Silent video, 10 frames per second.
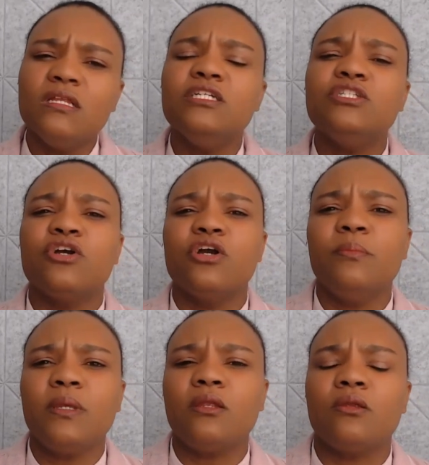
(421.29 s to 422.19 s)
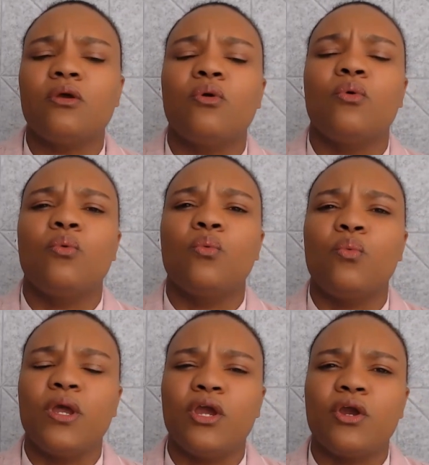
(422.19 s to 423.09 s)
determine
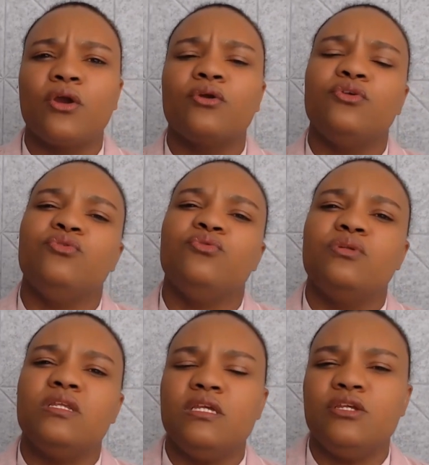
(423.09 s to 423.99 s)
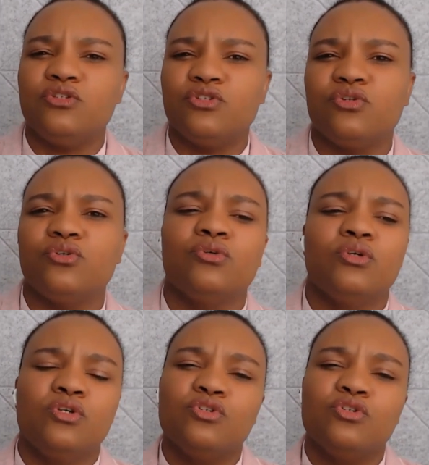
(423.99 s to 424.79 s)
where you need to